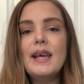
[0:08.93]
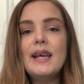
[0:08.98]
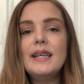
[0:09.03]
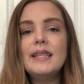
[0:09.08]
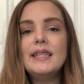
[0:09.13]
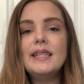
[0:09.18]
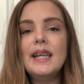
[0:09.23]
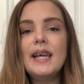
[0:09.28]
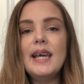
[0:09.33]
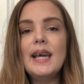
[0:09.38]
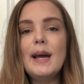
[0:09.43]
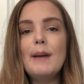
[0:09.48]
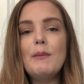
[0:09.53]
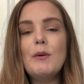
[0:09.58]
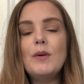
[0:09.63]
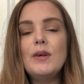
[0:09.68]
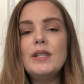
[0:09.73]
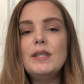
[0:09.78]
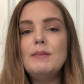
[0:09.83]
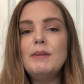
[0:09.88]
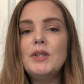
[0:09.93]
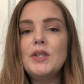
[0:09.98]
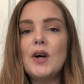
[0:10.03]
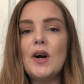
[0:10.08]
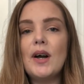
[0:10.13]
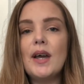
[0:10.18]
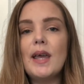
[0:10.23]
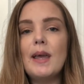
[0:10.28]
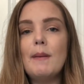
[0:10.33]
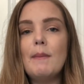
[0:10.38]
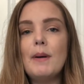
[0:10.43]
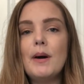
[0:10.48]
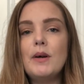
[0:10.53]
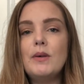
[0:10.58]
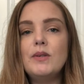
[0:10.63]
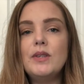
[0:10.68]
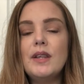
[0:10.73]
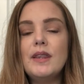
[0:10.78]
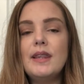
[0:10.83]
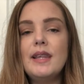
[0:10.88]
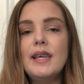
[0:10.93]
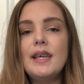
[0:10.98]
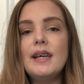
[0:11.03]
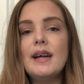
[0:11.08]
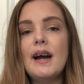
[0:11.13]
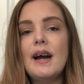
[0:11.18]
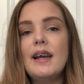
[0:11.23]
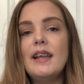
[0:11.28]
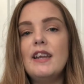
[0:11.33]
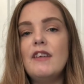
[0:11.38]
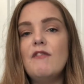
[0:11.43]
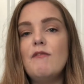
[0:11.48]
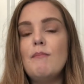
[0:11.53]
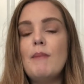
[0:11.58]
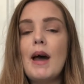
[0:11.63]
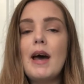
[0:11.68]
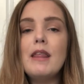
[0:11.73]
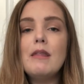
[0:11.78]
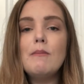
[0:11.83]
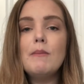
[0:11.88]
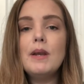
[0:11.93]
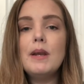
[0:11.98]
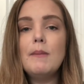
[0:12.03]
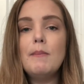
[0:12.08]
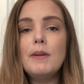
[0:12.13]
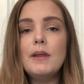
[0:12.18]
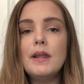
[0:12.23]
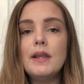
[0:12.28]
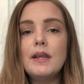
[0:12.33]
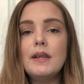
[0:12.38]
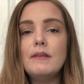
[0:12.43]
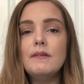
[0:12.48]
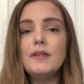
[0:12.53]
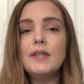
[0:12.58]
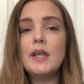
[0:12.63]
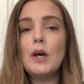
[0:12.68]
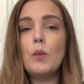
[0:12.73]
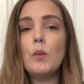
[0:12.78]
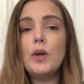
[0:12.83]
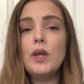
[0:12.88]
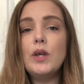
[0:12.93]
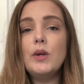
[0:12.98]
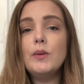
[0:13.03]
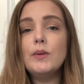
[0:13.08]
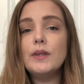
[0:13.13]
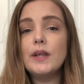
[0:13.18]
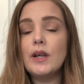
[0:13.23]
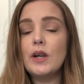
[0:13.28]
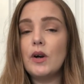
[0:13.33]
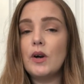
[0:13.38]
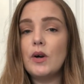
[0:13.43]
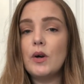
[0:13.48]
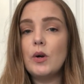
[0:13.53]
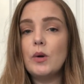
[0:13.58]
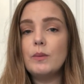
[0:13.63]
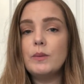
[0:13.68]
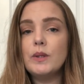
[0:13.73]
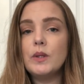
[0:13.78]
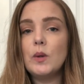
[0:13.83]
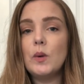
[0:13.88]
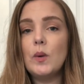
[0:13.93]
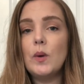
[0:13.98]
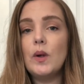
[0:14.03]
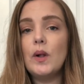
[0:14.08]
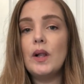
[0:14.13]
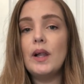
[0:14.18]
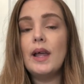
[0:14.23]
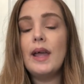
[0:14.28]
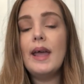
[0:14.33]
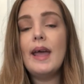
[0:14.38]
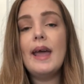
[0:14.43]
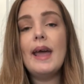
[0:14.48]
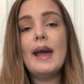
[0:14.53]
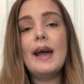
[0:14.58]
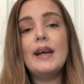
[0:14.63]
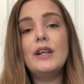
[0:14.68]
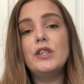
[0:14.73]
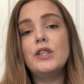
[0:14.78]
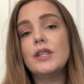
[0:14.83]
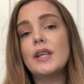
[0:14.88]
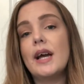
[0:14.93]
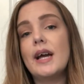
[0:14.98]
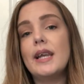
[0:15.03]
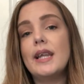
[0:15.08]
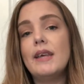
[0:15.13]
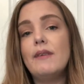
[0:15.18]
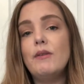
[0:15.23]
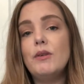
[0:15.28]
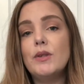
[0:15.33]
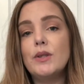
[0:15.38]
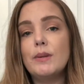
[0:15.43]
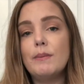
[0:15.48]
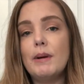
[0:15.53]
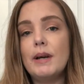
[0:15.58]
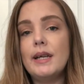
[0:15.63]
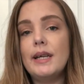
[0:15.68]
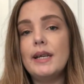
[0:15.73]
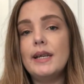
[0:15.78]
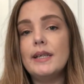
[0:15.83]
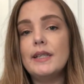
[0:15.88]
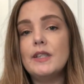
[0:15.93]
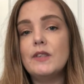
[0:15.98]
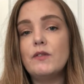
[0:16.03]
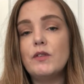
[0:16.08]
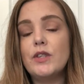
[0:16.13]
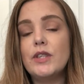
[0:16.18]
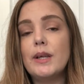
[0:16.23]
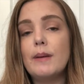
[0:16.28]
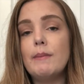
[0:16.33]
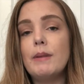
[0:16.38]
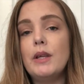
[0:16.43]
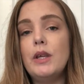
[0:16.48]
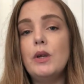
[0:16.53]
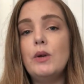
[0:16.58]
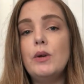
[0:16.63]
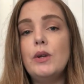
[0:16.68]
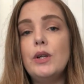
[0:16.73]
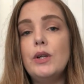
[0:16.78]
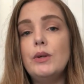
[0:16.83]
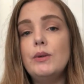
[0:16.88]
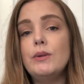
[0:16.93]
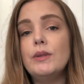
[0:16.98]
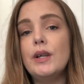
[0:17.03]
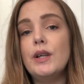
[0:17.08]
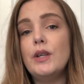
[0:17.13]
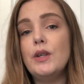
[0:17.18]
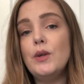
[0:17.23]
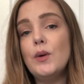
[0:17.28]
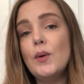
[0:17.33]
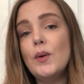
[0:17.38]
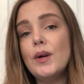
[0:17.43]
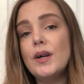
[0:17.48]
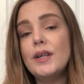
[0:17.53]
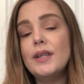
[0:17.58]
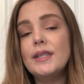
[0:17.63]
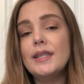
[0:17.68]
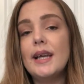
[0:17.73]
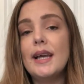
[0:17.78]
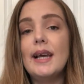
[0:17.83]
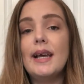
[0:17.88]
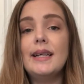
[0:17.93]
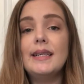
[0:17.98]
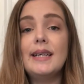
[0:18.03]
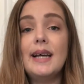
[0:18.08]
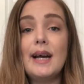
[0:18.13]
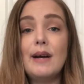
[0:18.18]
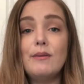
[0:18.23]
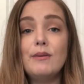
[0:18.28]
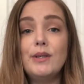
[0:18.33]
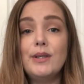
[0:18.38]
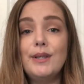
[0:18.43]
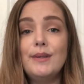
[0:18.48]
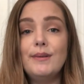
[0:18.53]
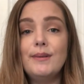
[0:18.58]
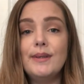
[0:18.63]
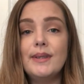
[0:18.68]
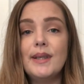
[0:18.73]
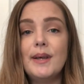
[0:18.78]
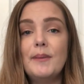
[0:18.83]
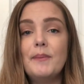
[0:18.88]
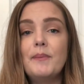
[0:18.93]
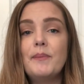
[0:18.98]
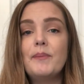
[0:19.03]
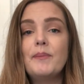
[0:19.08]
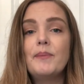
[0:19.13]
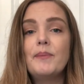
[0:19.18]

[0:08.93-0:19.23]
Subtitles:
Today I'm going to be talking about the kind of math manipulatives that we use in our homeschool and just kind of give you some ideas for some that you could use in yours and how to use them.